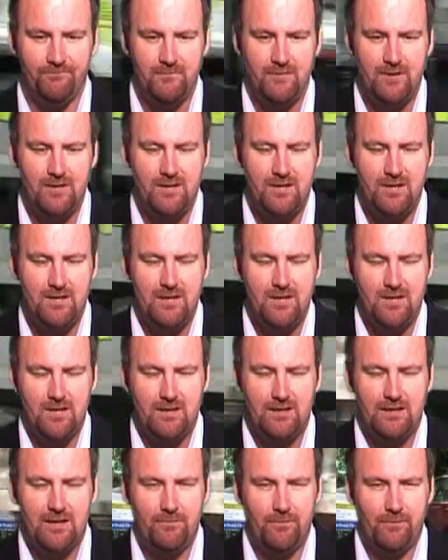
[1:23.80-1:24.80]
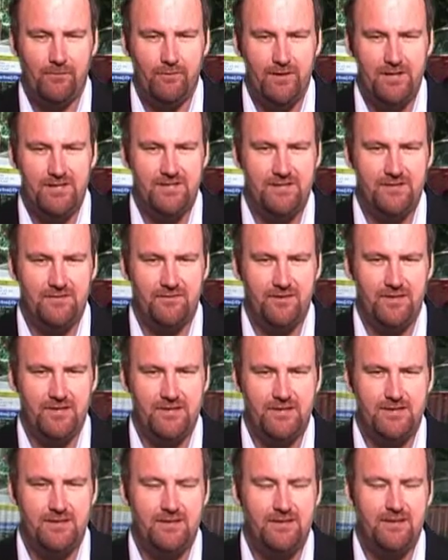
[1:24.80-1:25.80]
A couple of reasons for
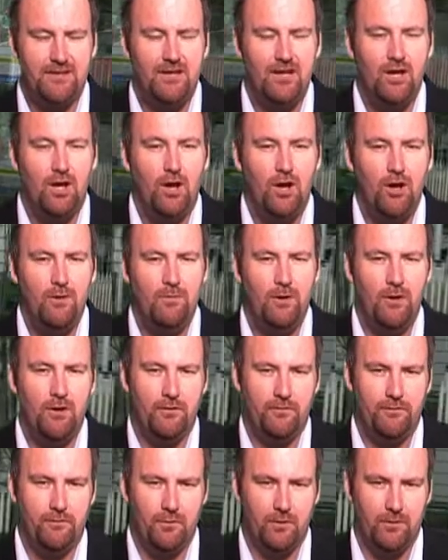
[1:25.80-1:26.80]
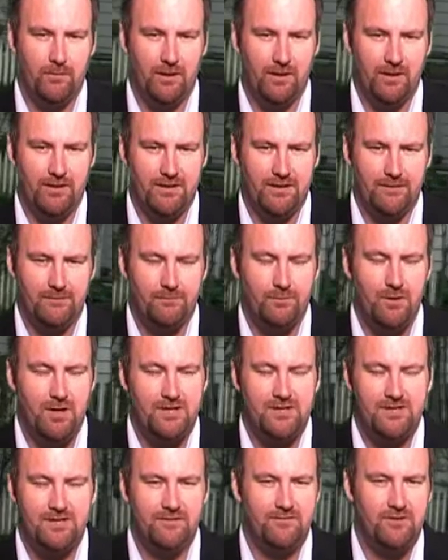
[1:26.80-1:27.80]
this. Home loan affordability.
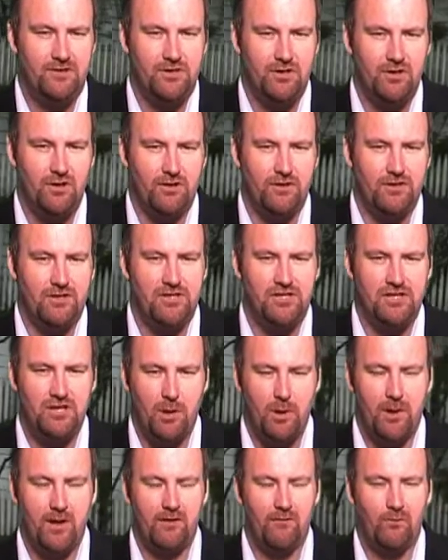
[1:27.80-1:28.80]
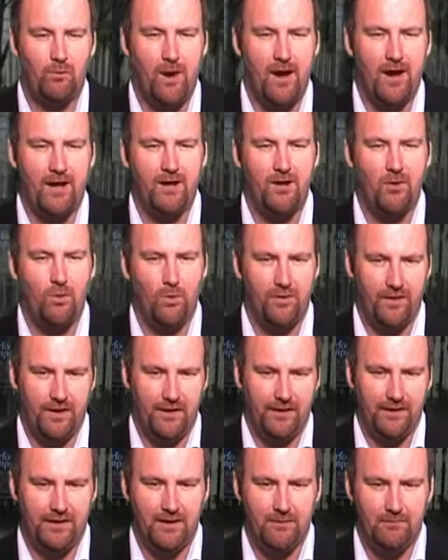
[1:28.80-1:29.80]
Prices have just gotten so out of whack with
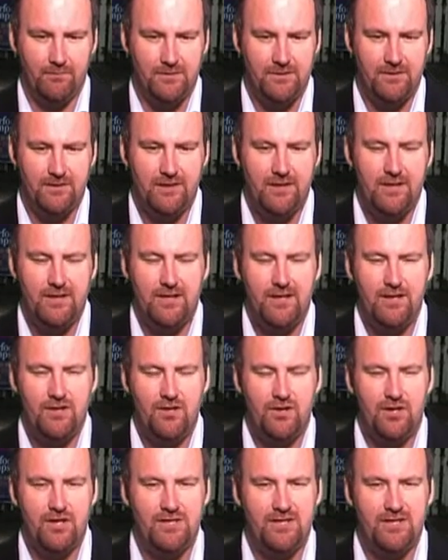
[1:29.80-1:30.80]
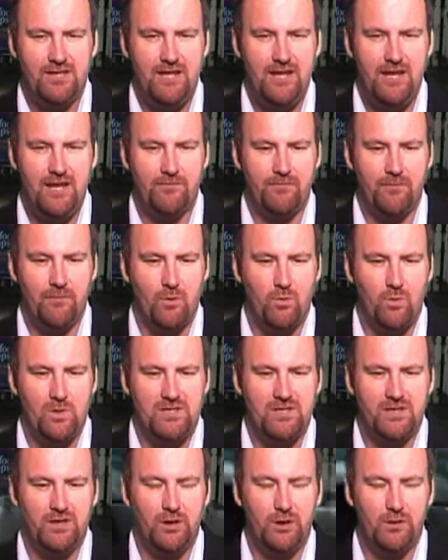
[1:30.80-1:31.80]
incomes. You can see here from the
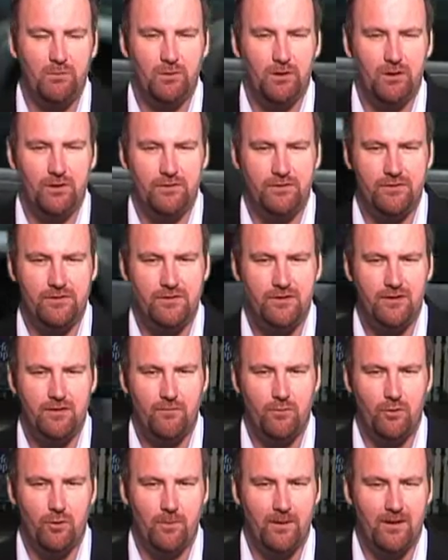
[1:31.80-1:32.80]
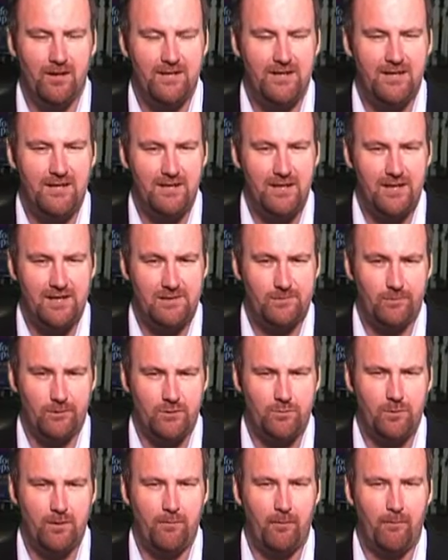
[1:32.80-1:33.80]
Wizard Home Loans Affordability Index,
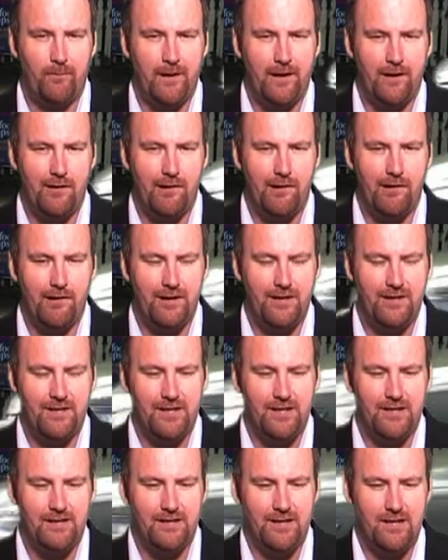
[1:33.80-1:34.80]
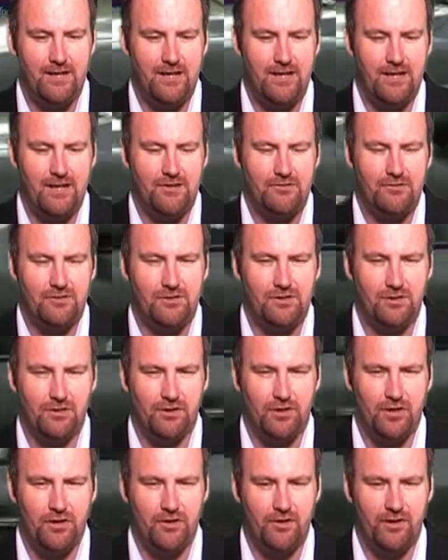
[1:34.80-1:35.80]
which we prepare here at
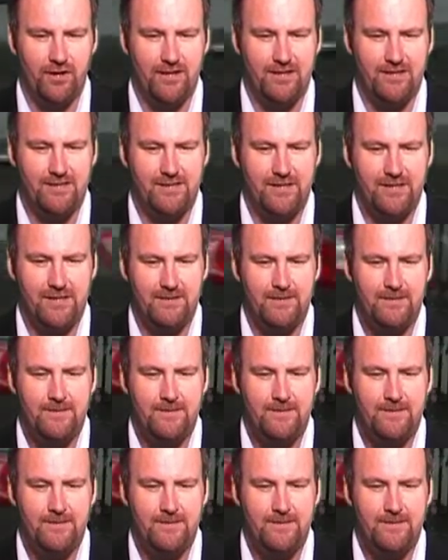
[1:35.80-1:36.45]
interest.co.nz,